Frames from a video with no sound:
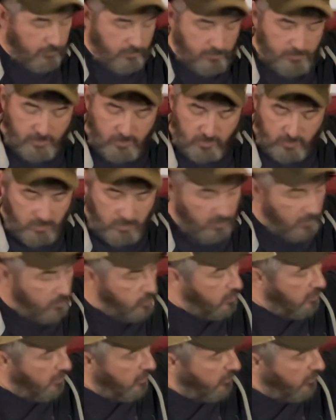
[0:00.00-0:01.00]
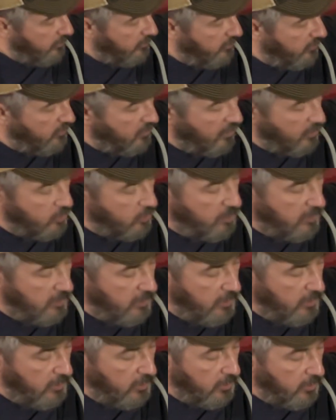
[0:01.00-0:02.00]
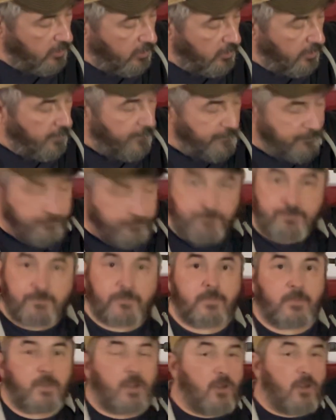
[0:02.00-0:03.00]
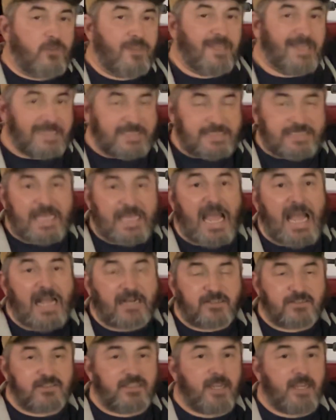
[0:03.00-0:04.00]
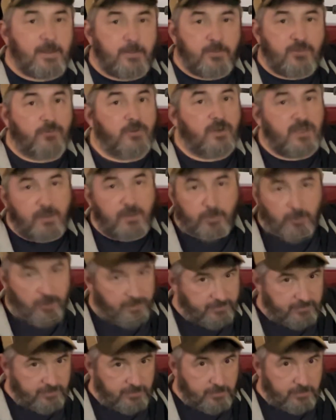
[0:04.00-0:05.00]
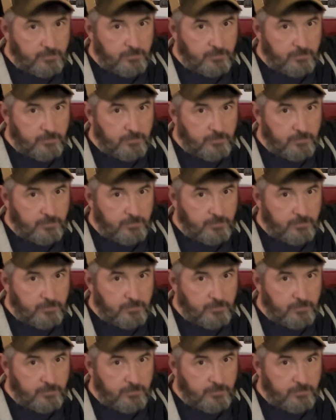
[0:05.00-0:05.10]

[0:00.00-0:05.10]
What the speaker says: This section here and this section here are the exact same 3D print.